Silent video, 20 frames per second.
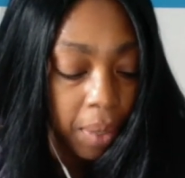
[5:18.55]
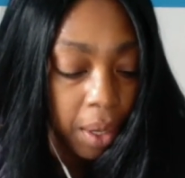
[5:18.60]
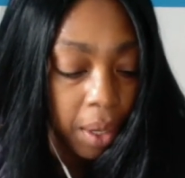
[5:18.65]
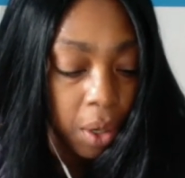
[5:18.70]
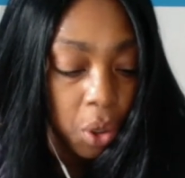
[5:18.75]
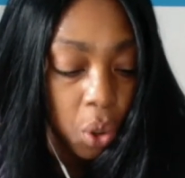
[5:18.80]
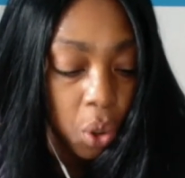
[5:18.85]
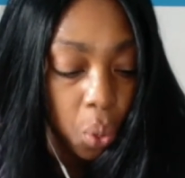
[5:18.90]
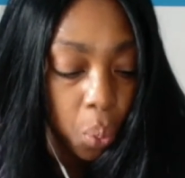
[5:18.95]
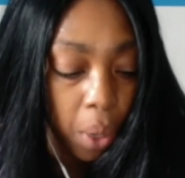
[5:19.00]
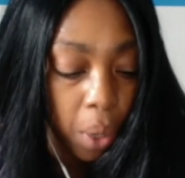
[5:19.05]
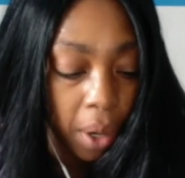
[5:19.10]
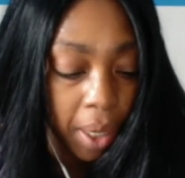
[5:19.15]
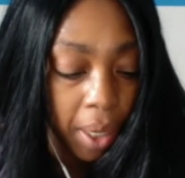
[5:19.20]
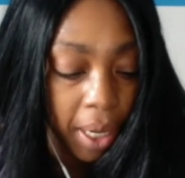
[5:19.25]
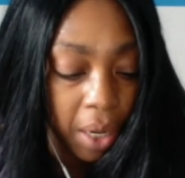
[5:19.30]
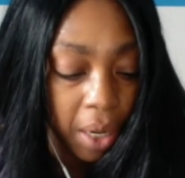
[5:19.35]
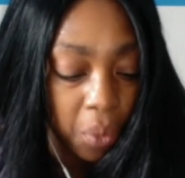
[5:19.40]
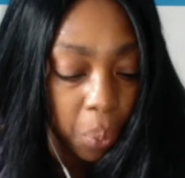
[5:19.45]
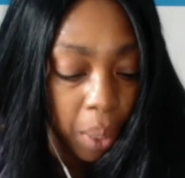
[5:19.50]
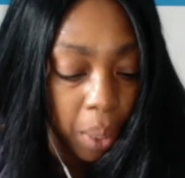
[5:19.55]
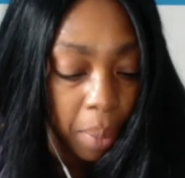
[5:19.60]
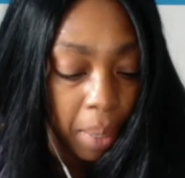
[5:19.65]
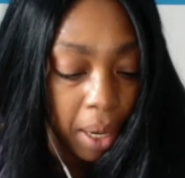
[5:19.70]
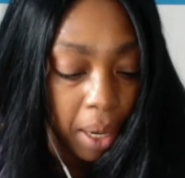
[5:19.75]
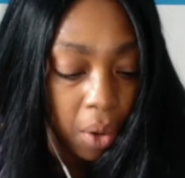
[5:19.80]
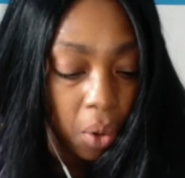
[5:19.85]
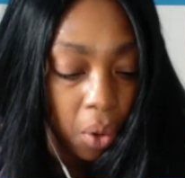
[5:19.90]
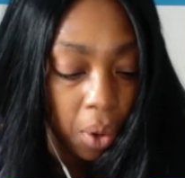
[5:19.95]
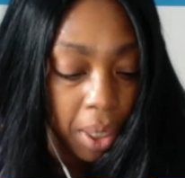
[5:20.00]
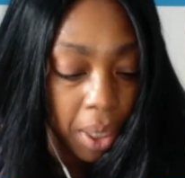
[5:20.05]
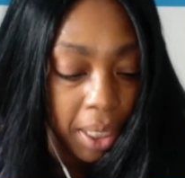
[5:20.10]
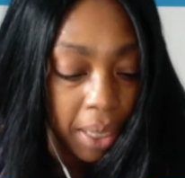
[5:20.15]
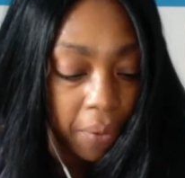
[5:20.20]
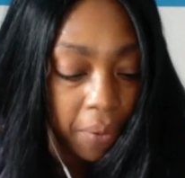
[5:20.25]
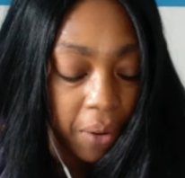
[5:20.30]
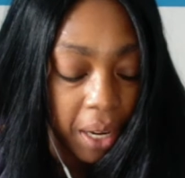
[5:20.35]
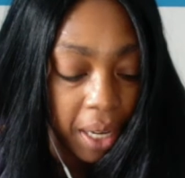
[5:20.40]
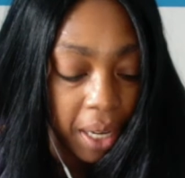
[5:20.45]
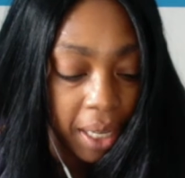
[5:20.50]
You working women are
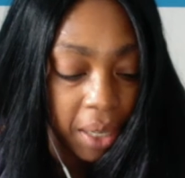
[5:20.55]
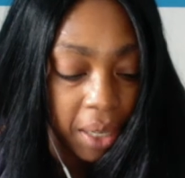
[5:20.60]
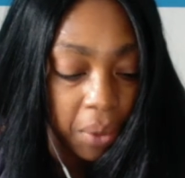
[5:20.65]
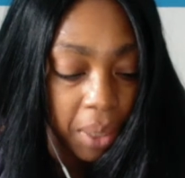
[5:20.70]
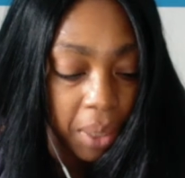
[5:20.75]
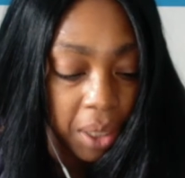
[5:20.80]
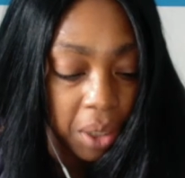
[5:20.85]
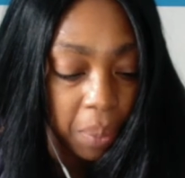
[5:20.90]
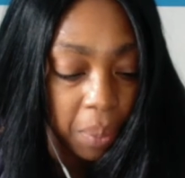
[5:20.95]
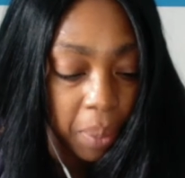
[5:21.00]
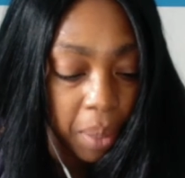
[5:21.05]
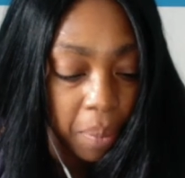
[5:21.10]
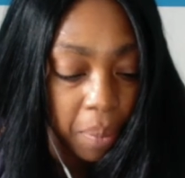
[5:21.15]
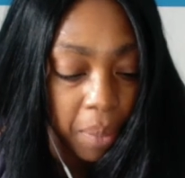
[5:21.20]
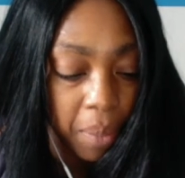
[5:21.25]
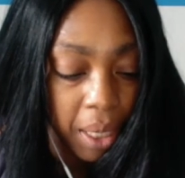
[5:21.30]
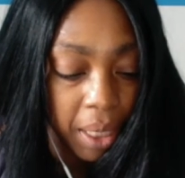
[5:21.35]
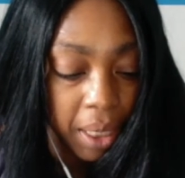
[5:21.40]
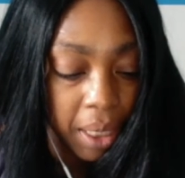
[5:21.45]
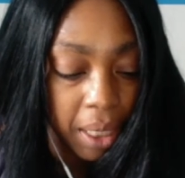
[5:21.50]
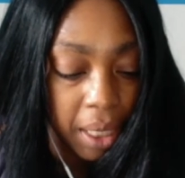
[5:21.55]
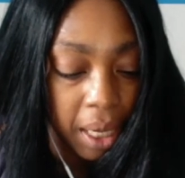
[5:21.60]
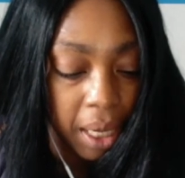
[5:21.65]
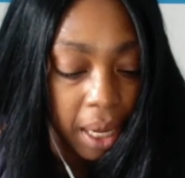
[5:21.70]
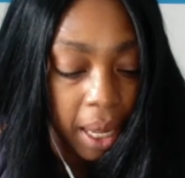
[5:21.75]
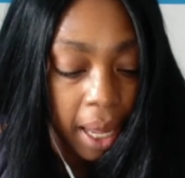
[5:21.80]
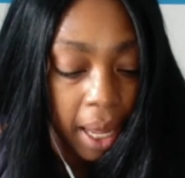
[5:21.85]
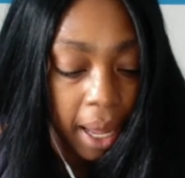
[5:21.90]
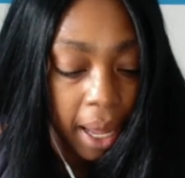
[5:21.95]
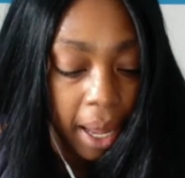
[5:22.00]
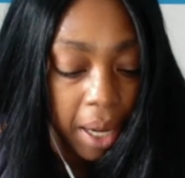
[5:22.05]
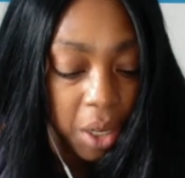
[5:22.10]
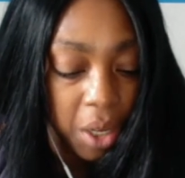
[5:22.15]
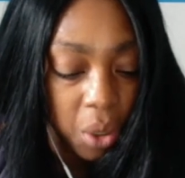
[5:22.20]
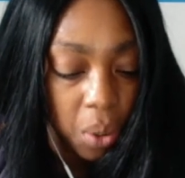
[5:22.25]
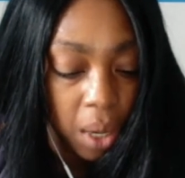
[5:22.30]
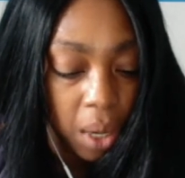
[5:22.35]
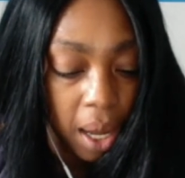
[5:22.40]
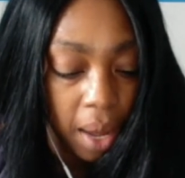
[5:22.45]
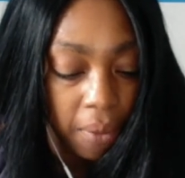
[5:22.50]
definitely going to be meeting a new
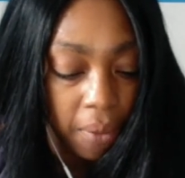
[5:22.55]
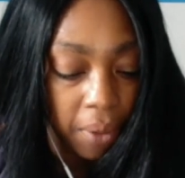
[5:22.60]
love,